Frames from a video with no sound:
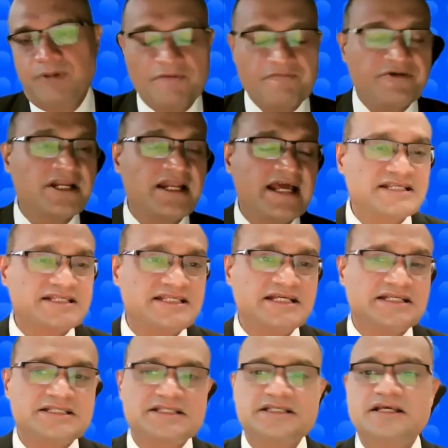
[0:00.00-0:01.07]

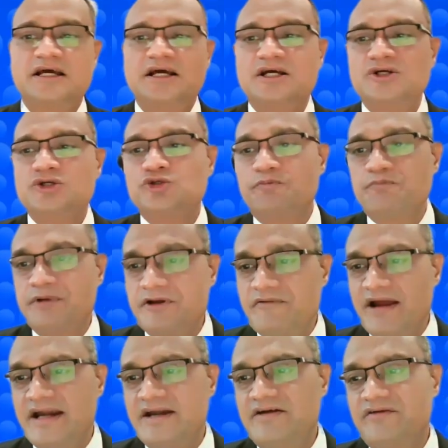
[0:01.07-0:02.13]
prophylaxis to
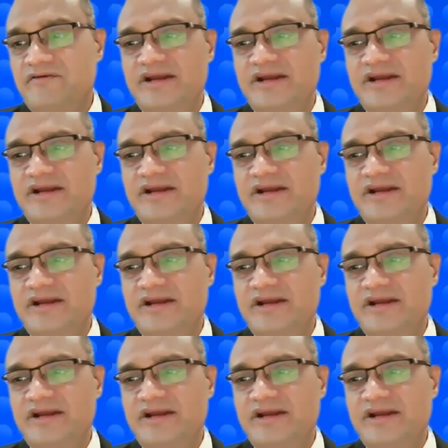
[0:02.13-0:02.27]
prevent